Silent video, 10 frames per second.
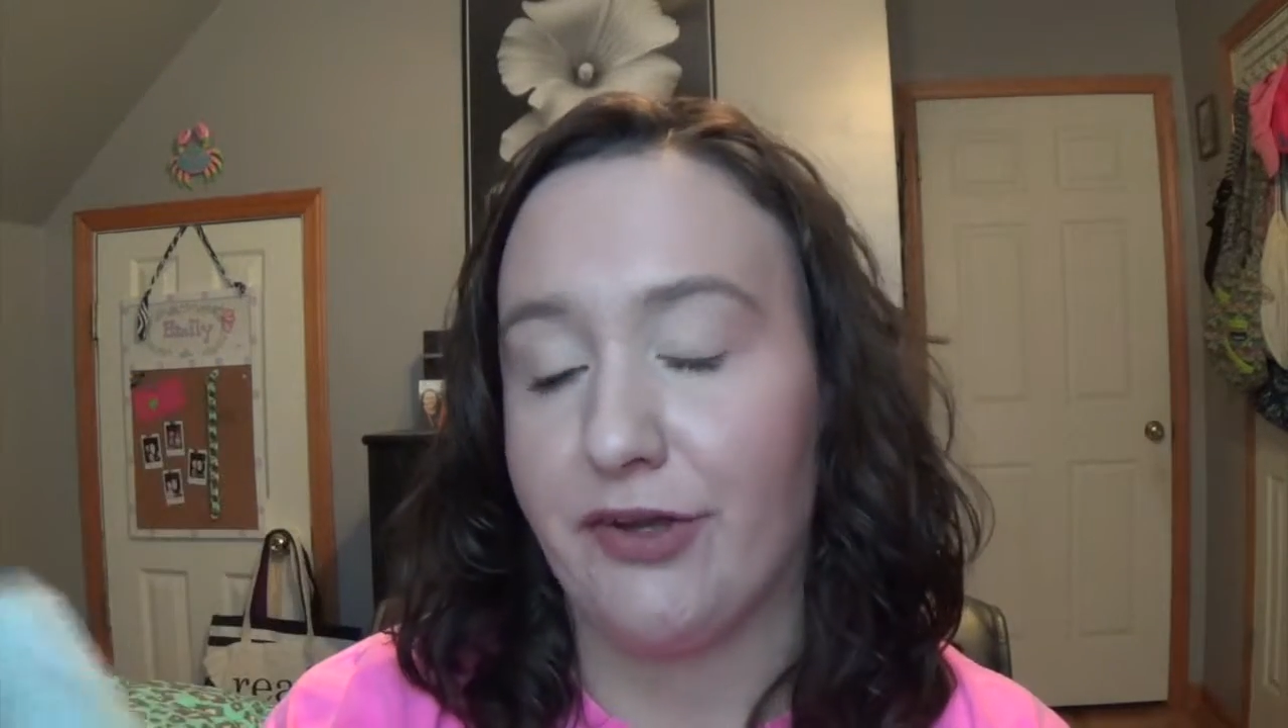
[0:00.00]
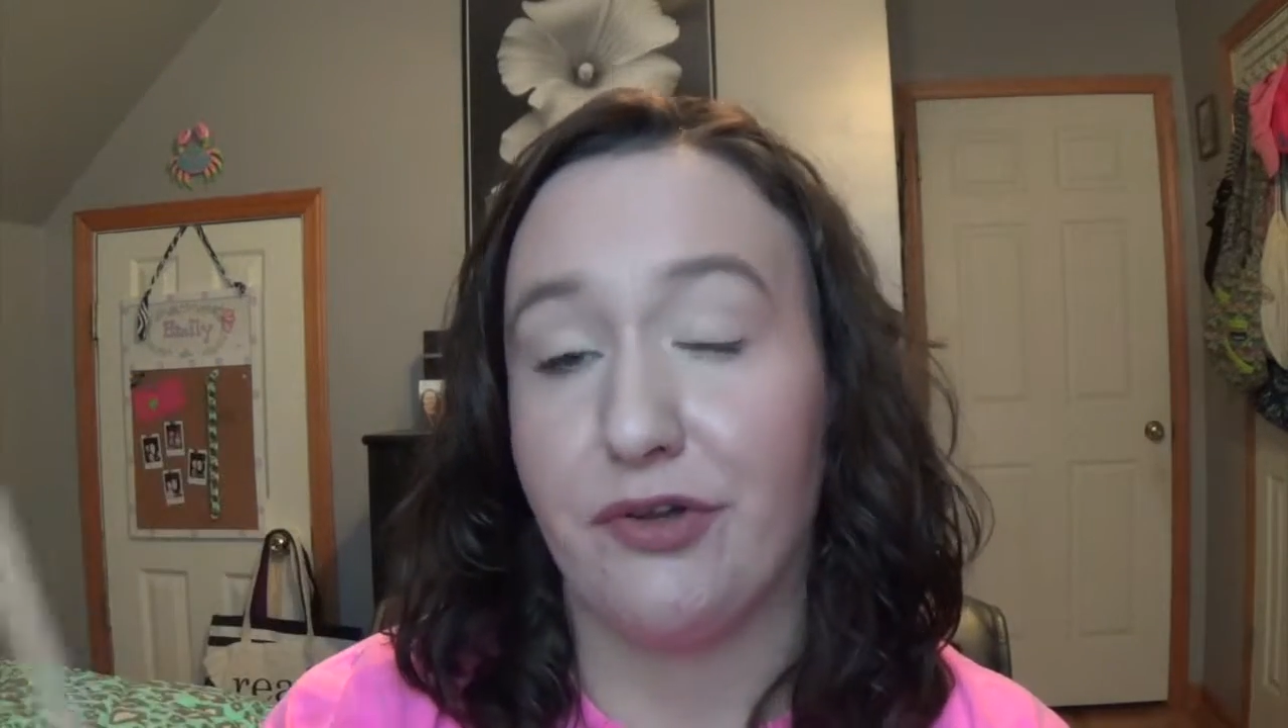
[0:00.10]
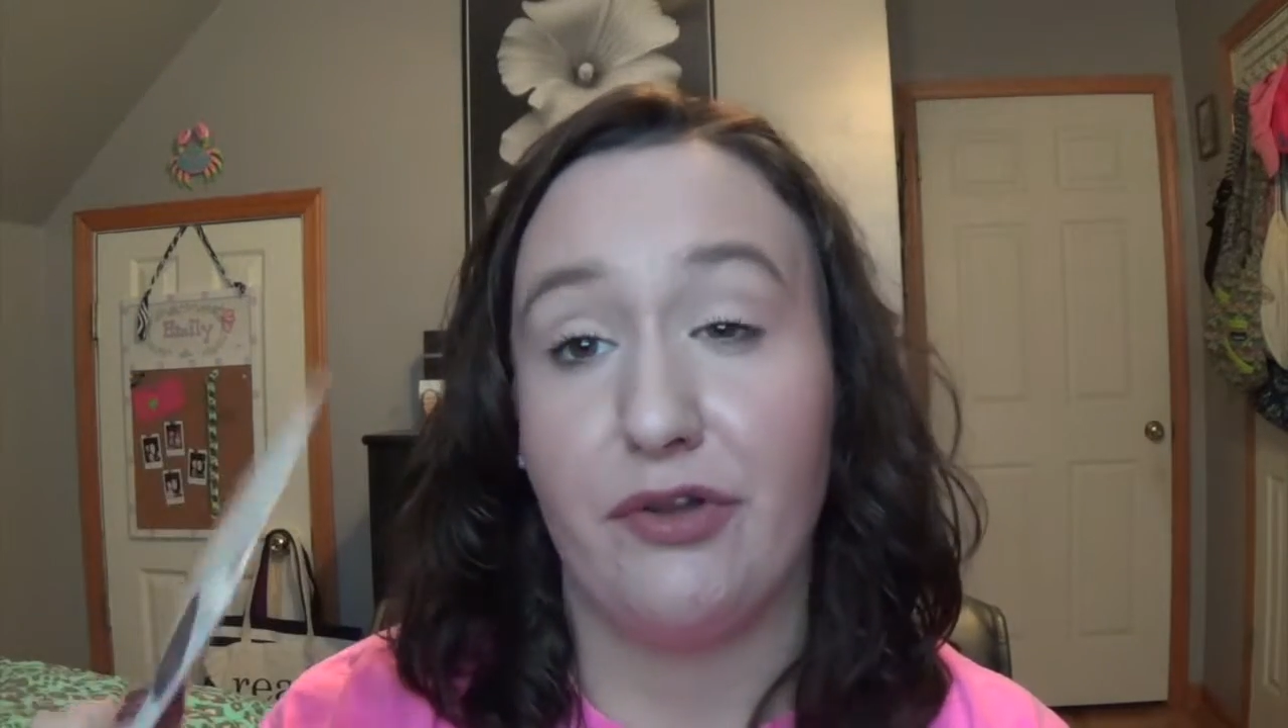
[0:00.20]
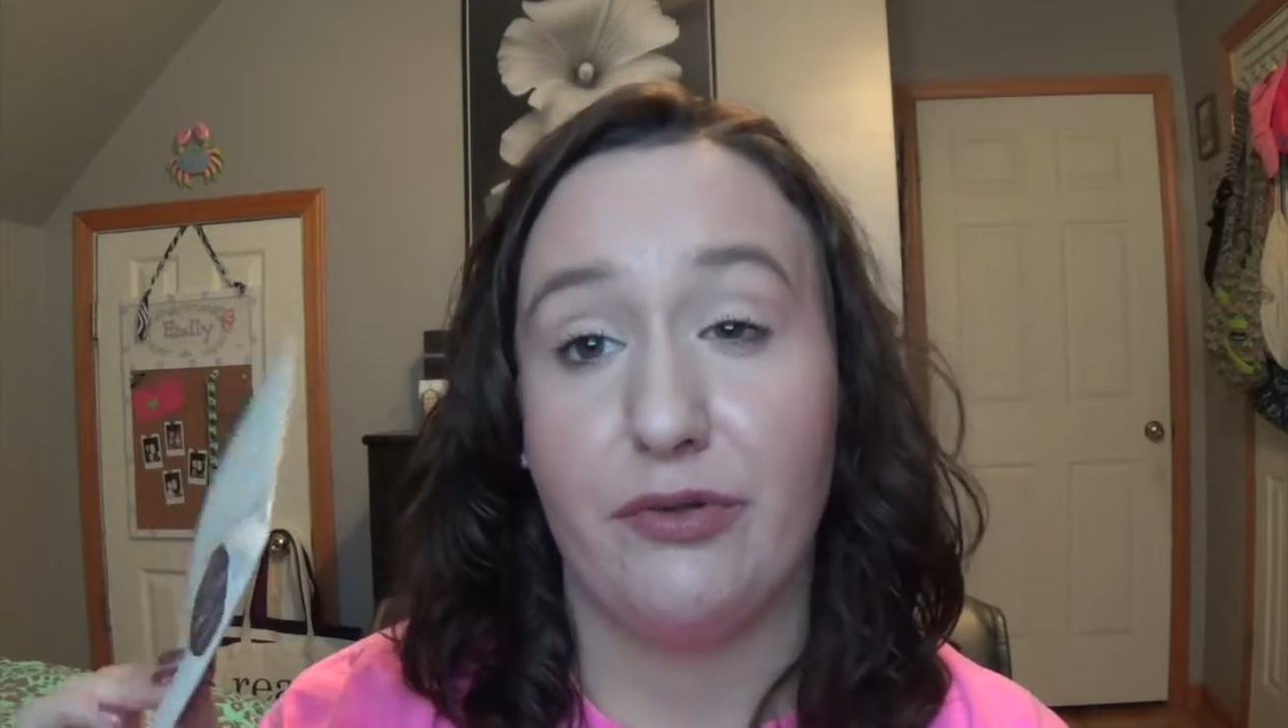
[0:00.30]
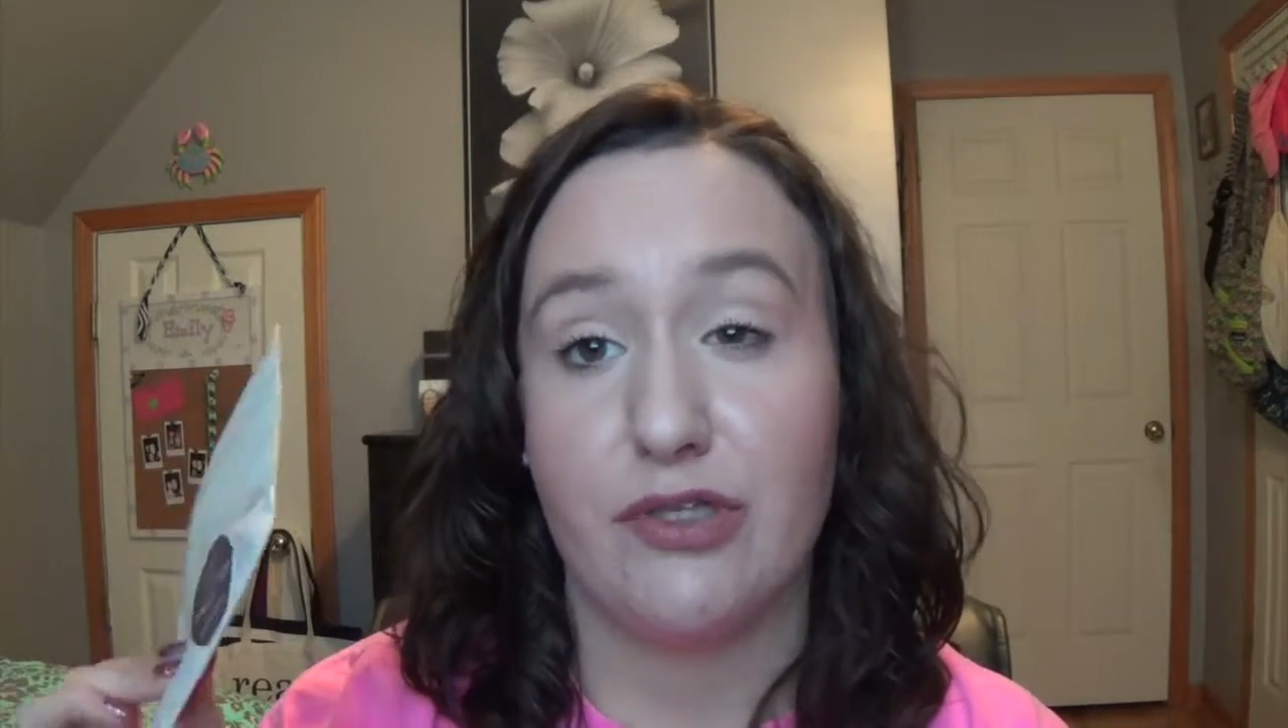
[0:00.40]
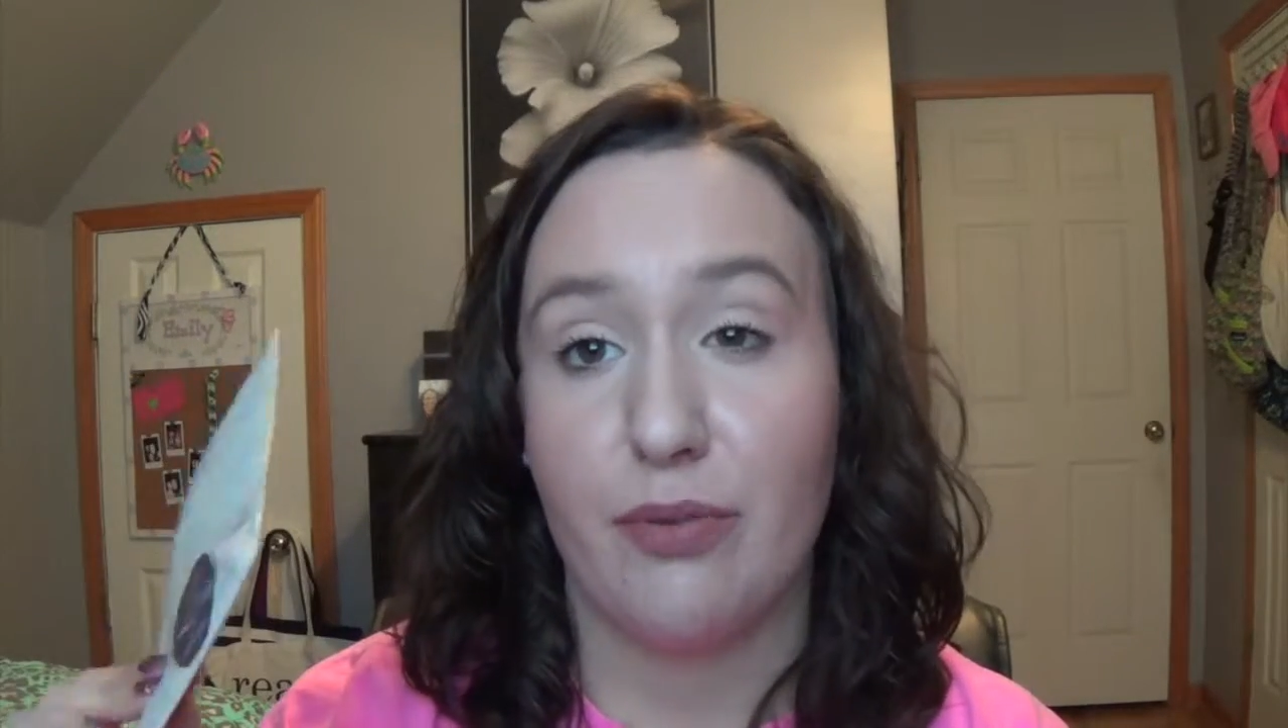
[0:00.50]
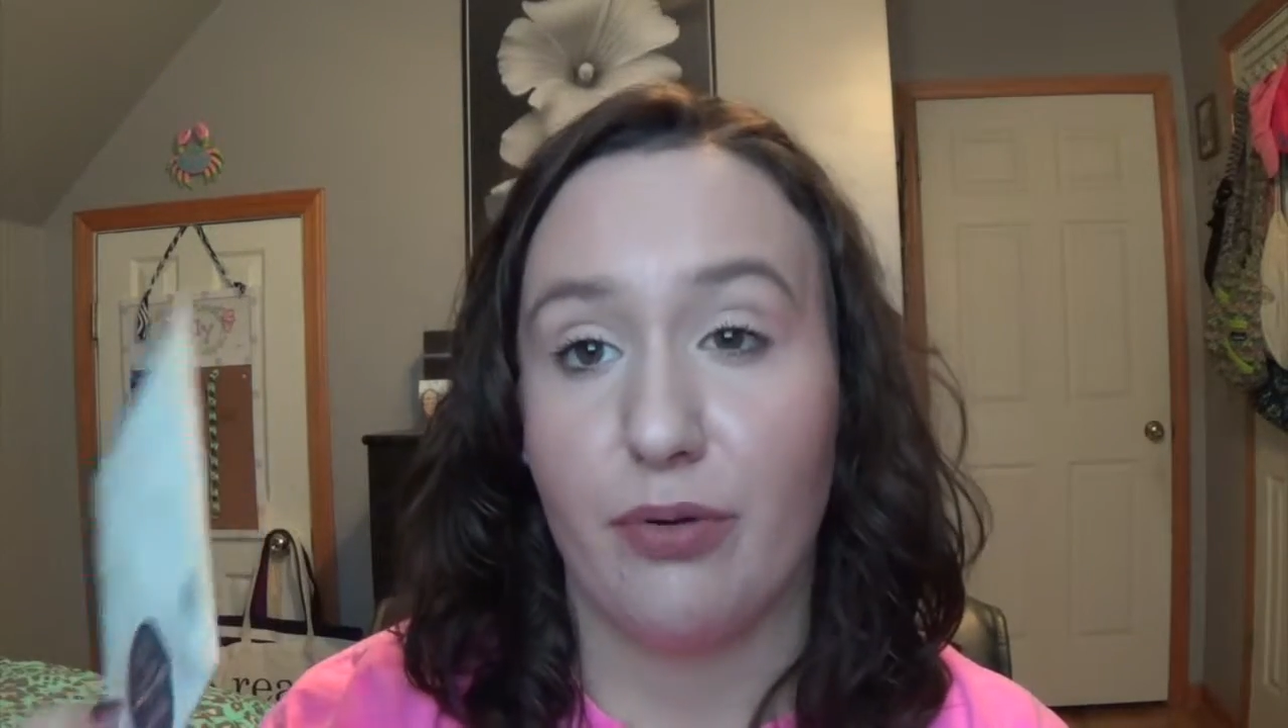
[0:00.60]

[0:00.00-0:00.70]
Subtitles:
colognes